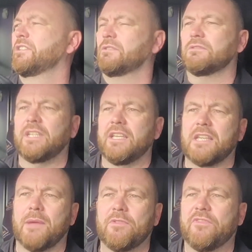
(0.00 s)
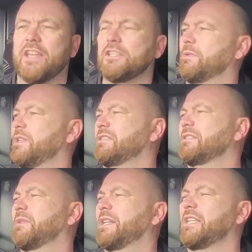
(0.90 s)
see his happy face
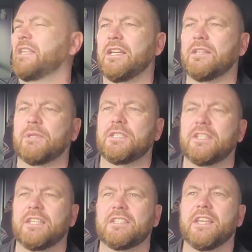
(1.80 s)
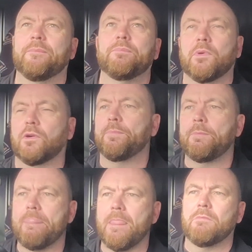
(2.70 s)
when he sees it. But
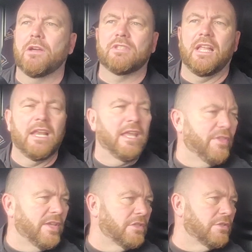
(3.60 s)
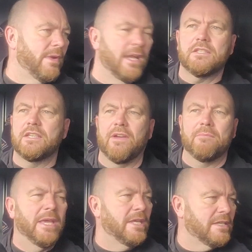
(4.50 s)
most likely, I think it's a relative I'm
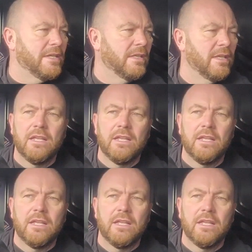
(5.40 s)
meeting.